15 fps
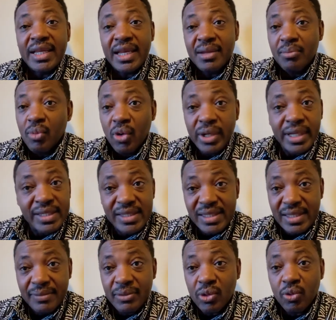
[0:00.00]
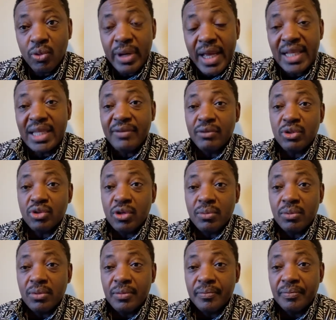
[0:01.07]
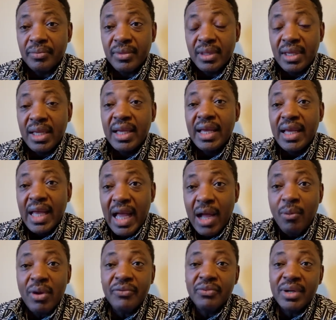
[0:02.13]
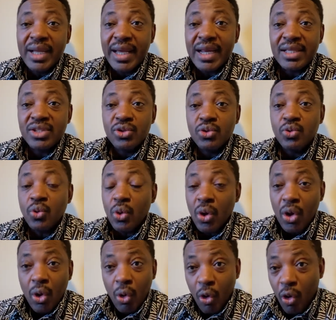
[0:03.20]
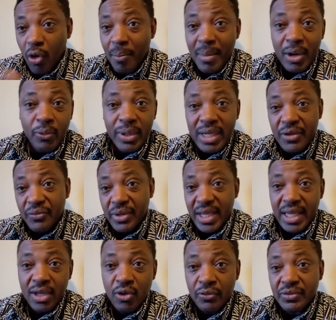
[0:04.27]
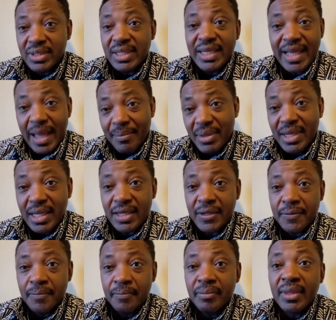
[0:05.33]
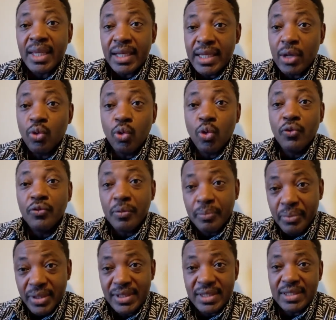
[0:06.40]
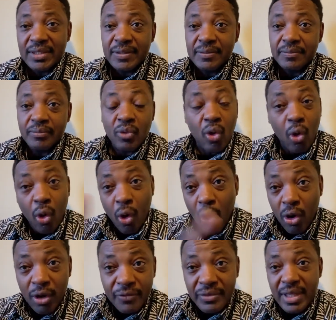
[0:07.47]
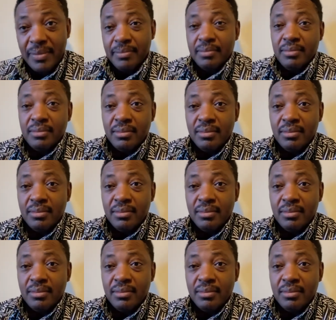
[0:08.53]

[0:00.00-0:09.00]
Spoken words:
Now the more then system they will enter for trouble. I want to guarantee you, all man way they for egg of see cabinet, they go for prison. All of them.